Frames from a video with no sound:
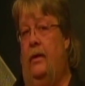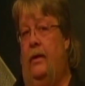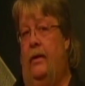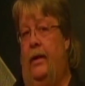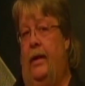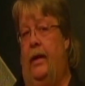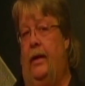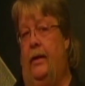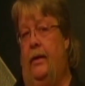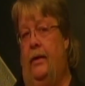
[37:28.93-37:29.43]

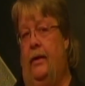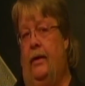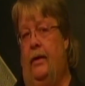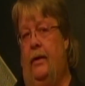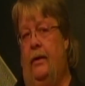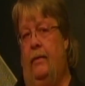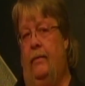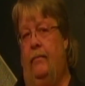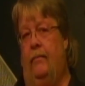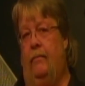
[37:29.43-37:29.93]

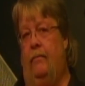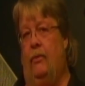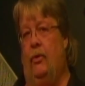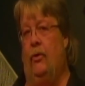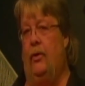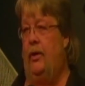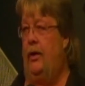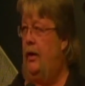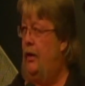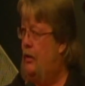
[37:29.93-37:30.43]
and
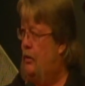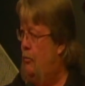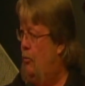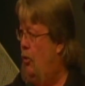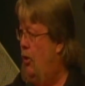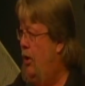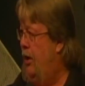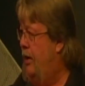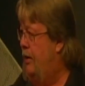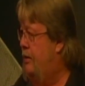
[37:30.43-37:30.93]
Murray needs a
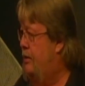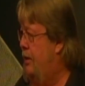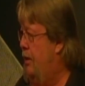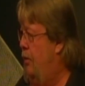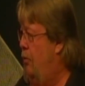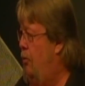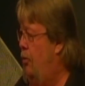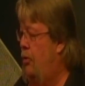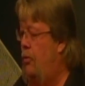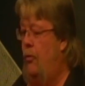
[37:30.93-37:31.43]
break,
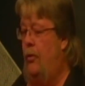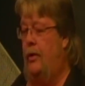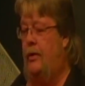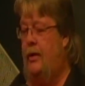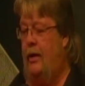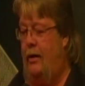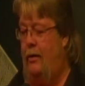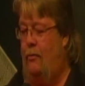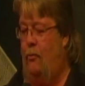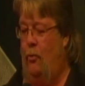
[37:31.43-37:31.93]
so we're going
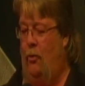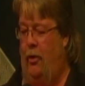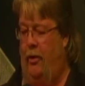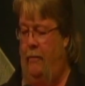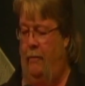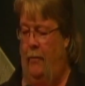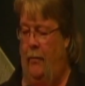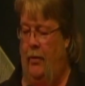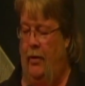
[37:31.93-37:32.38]
to take one.